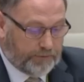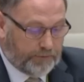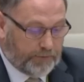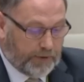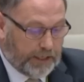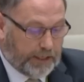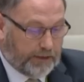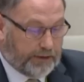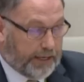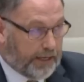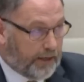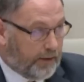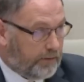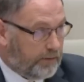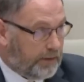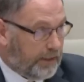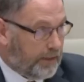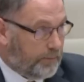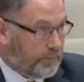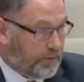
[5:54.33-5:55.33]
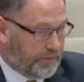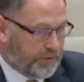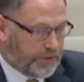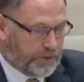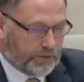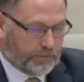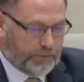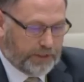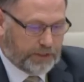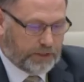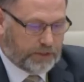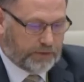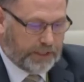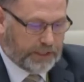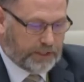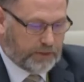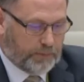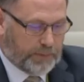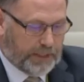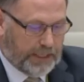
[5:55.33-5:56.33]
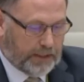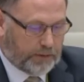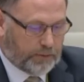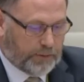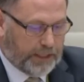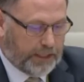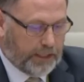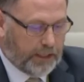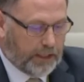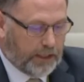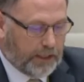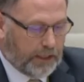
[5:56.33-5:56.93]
via our provisional registration pathway,